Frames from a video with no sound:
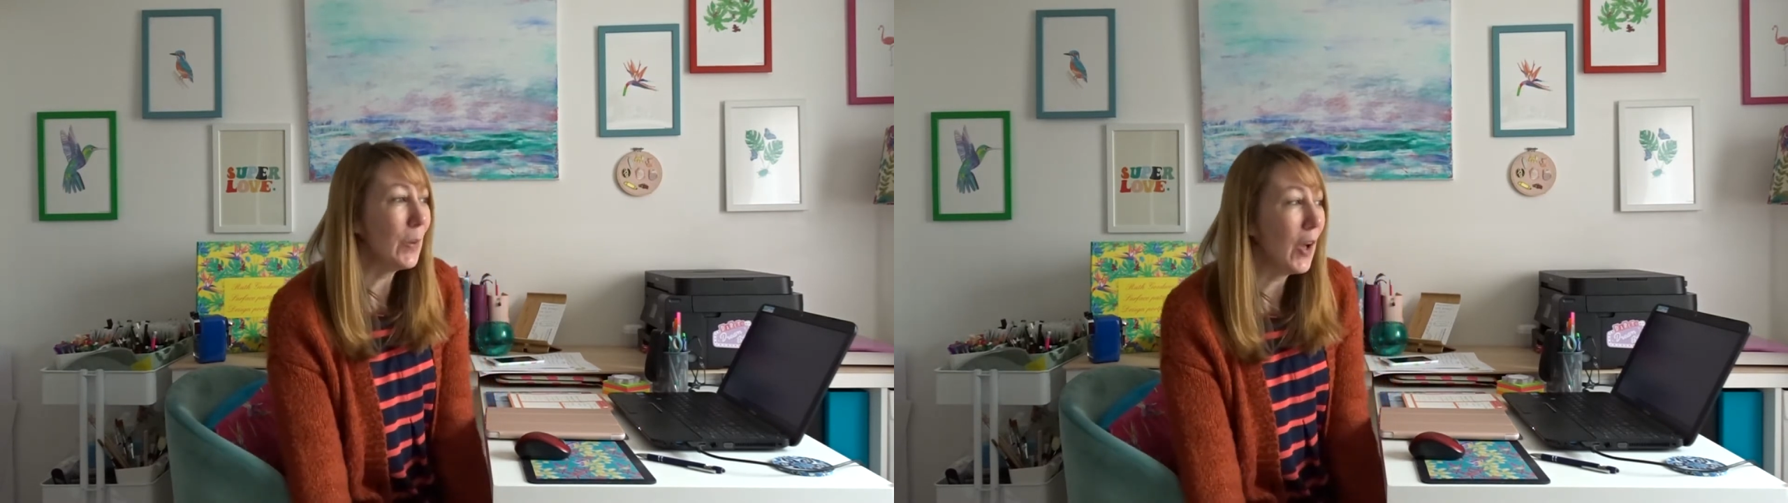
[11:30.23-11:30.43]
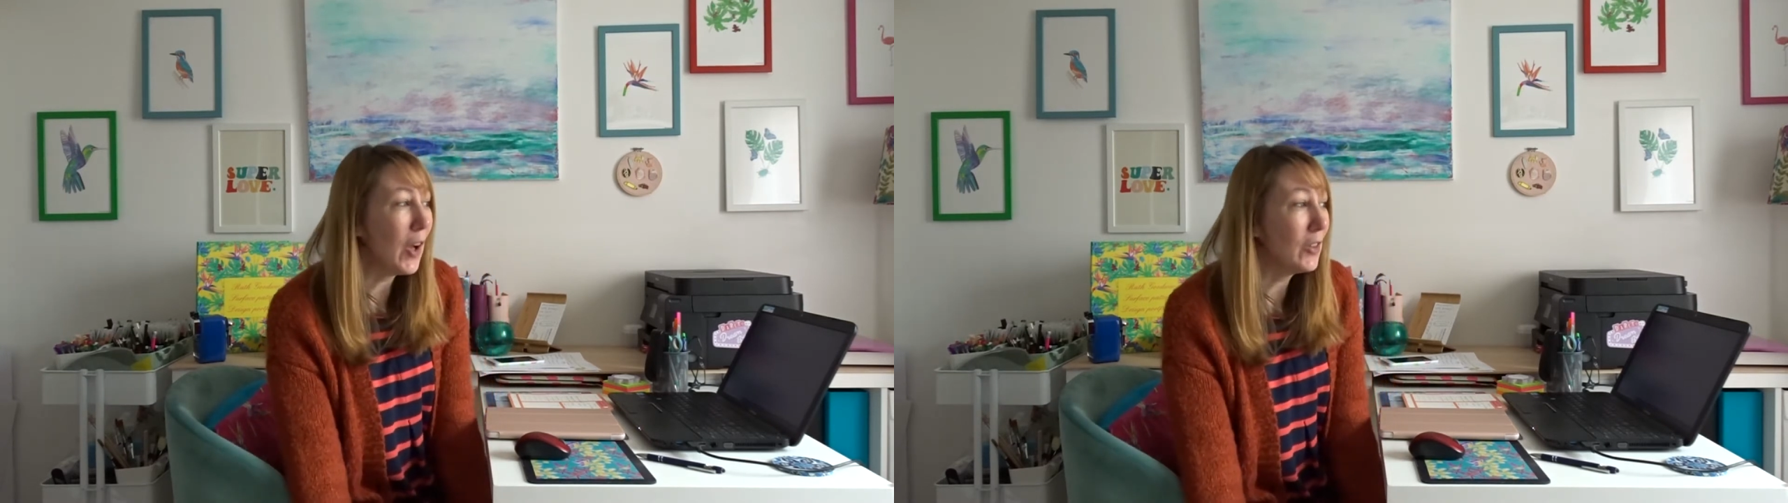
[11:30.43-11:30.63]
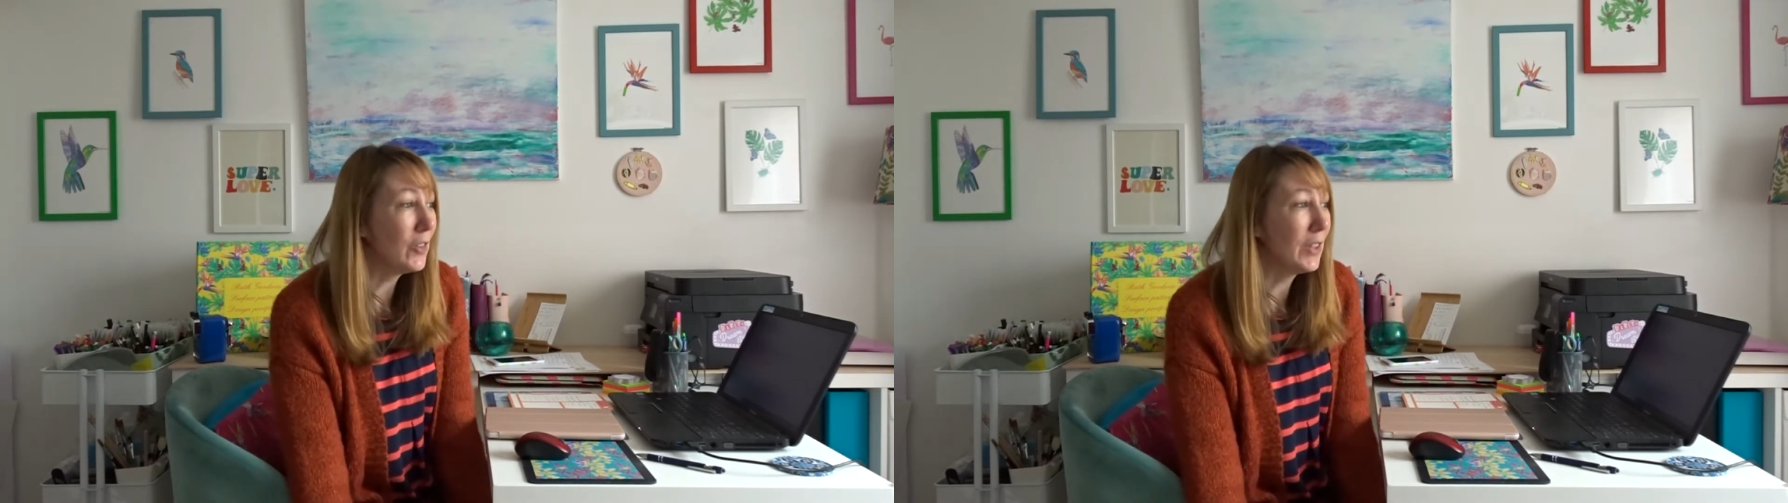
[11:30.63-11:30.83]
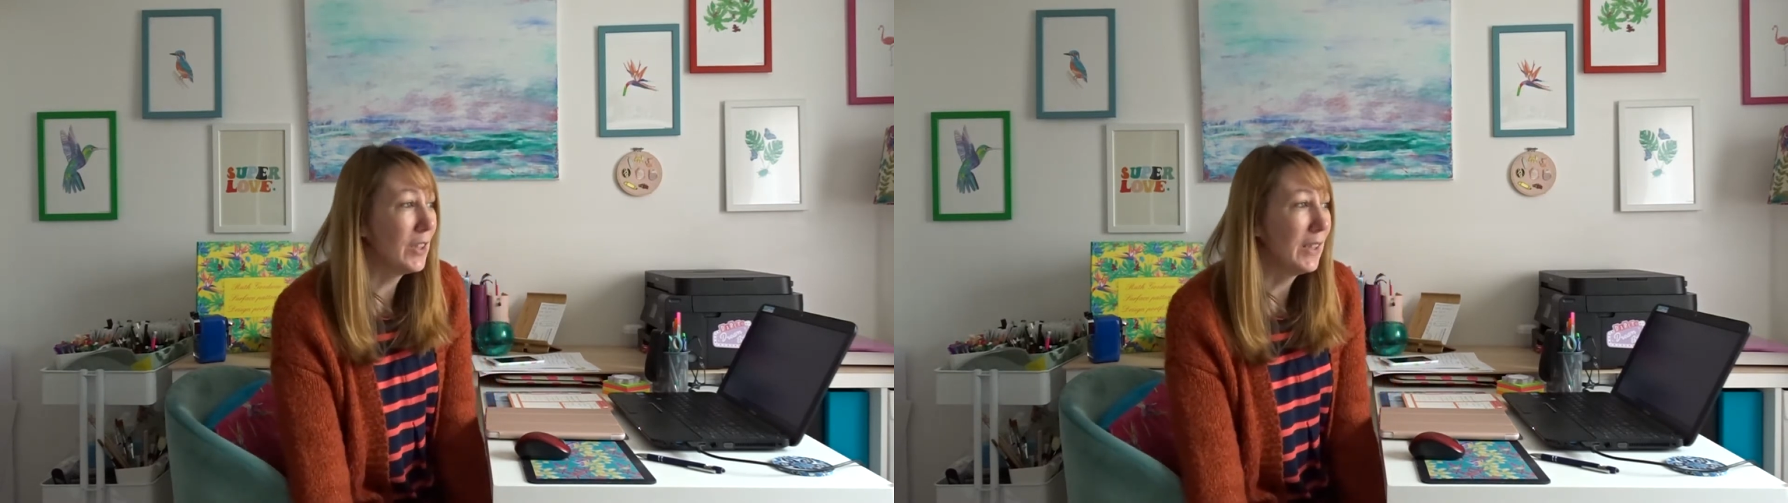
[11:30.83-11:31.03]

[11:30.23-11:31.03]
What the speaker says: can't